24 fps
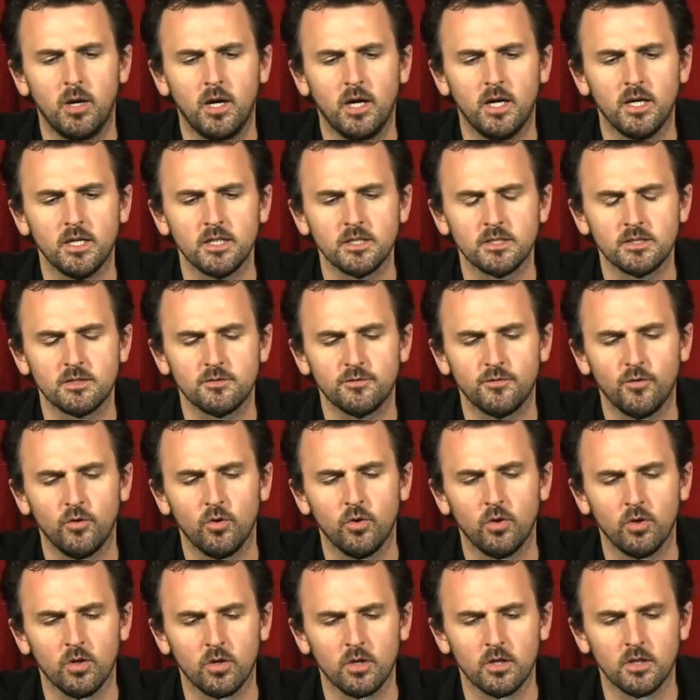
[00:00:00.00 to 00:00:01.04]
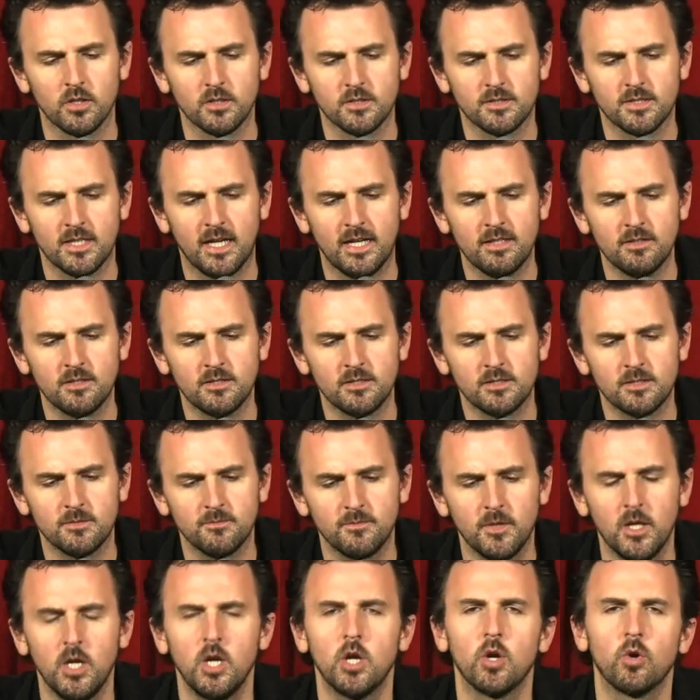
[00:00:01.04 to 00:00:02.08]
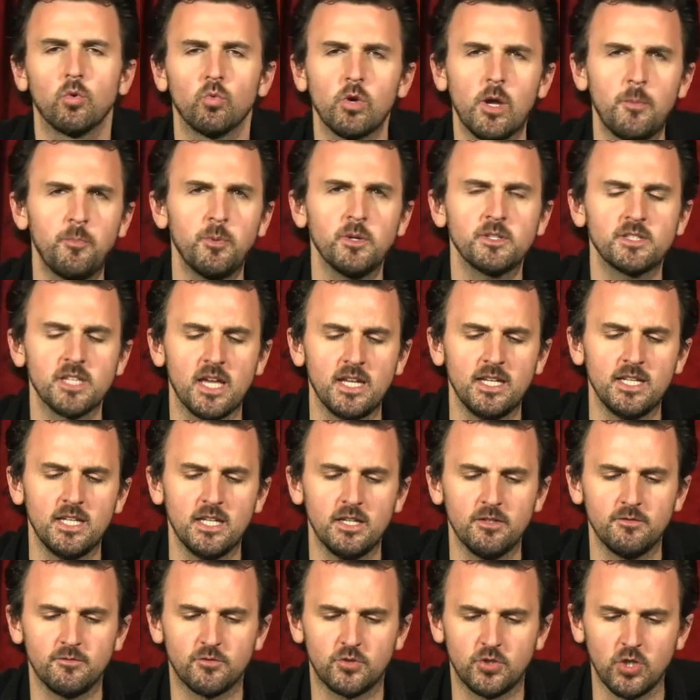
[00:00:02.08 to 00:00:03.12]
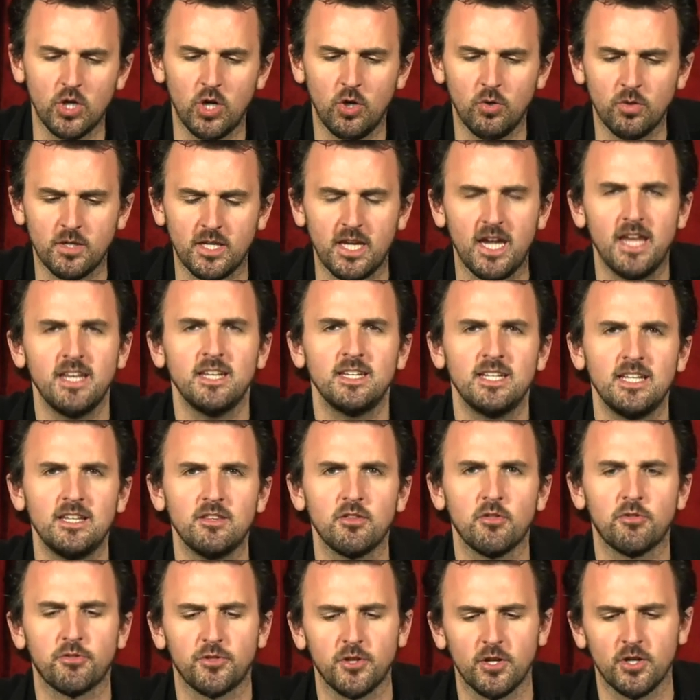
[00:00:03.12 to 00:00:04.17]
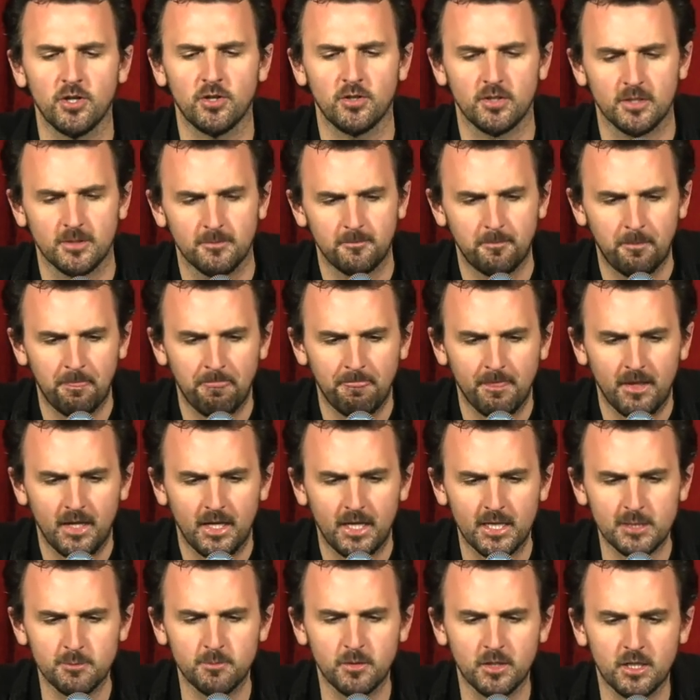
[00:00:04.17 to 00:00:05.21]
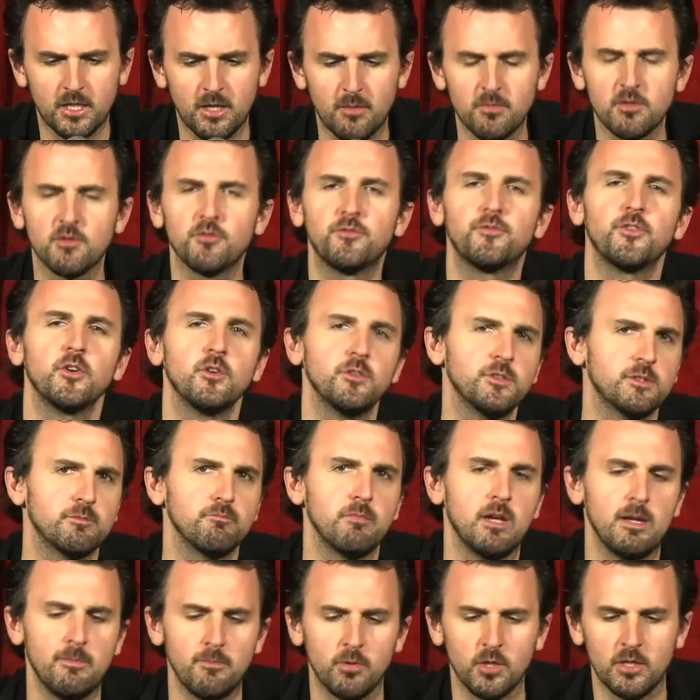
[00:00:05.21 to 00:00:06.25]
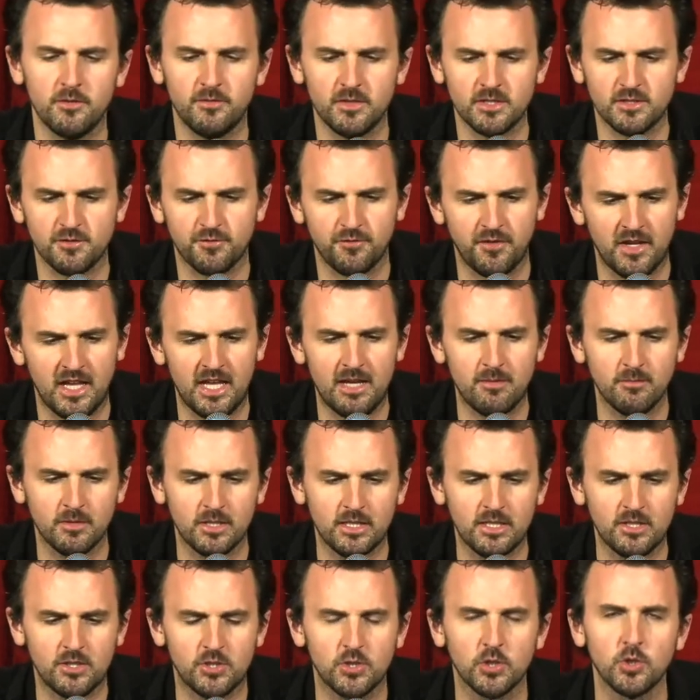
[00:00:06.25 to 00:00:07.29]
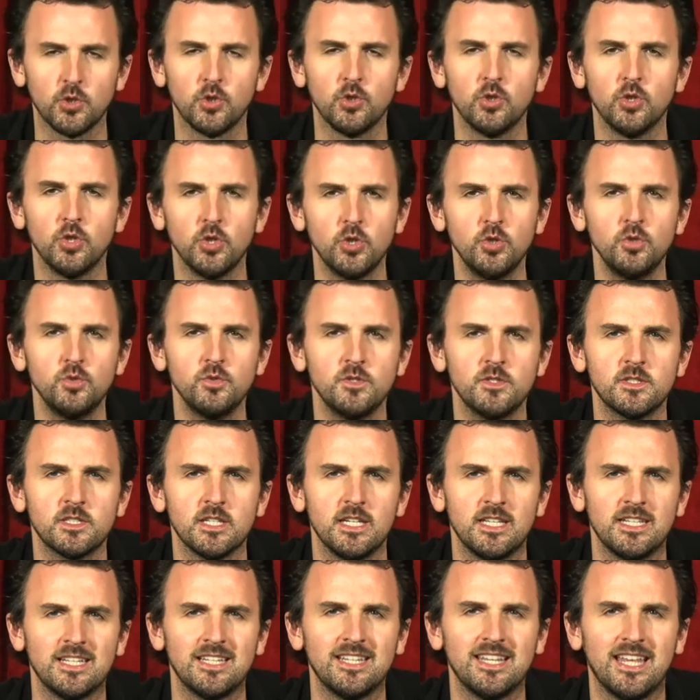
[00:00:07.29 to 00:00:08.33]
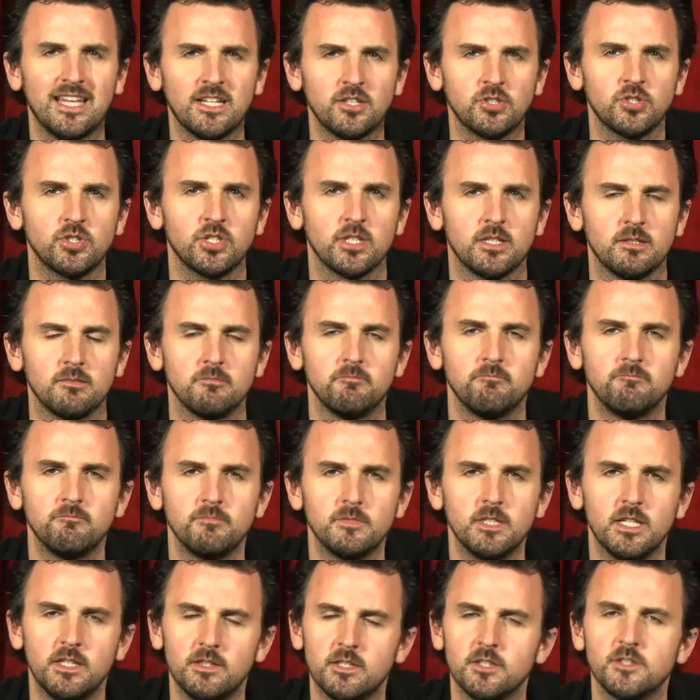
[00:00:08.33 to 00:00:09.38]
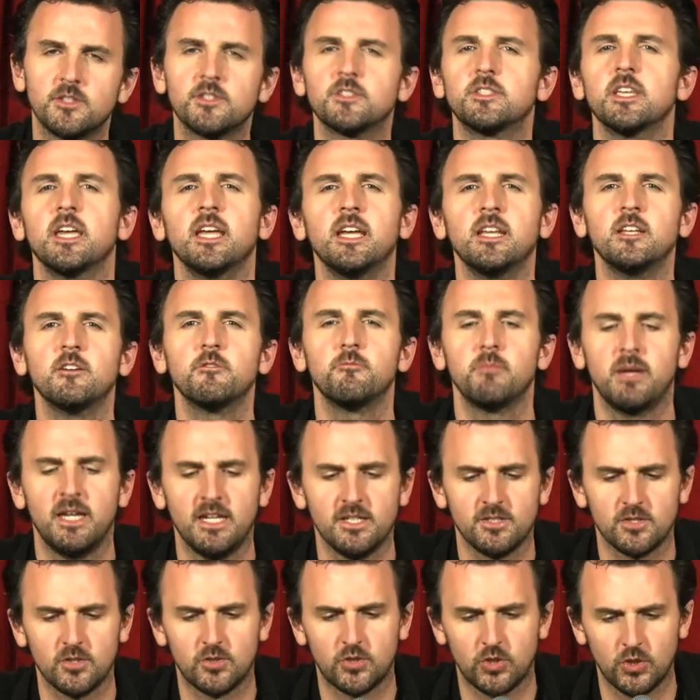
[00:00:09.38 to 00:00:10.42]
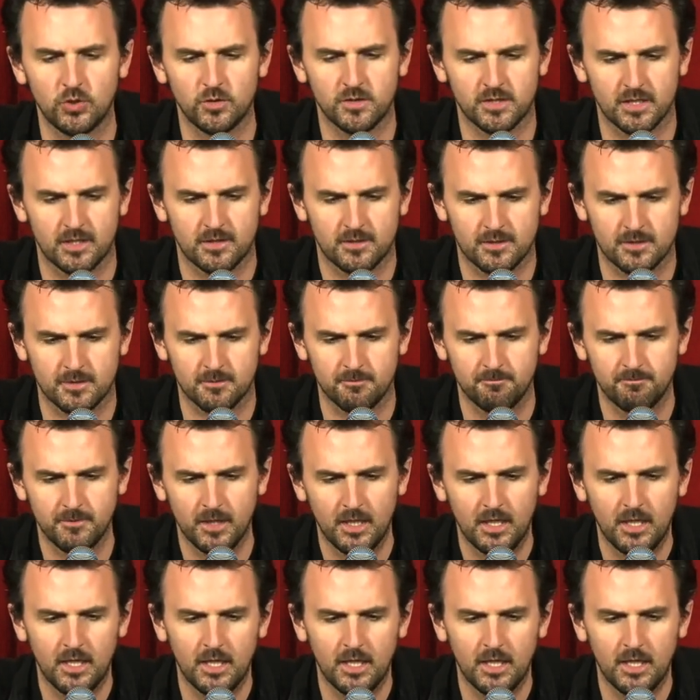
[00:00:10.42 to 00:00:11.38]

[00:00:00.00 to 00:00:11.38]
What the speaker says: Pause for silence. Representative Joe Kennedy III has become the first member of his family to lose an election in the state of Massachusetts.